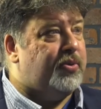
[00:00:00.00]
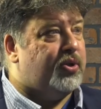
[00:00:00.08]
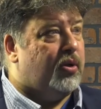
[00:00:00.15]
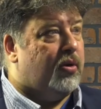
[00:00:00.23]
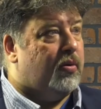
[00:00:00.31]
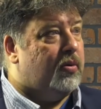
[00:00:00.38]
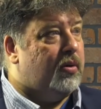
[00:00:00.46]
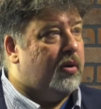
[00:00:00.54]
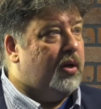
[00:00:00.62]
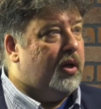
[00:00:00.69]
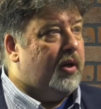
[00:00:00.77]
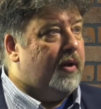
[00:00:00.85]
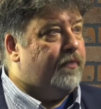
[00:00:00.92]
So
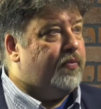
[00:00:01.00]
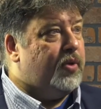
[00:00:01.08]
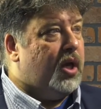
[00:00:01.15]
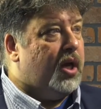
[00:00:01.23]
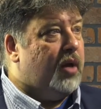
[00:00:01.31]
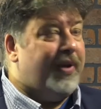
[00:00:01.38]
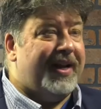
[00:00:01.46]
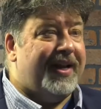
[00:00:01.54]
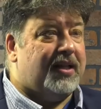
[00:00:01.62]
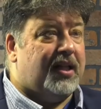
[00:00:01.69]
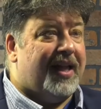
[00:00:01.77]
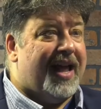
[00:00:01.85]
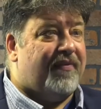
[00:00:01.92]
yeah, we didn't
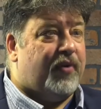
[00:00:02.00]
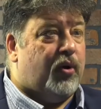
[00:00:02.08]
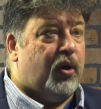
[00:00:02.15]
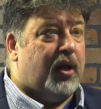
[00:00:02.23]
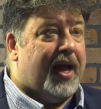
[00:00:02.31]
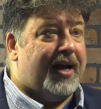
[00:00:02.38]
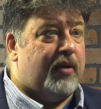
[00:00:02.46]
get to laugh a whole lot.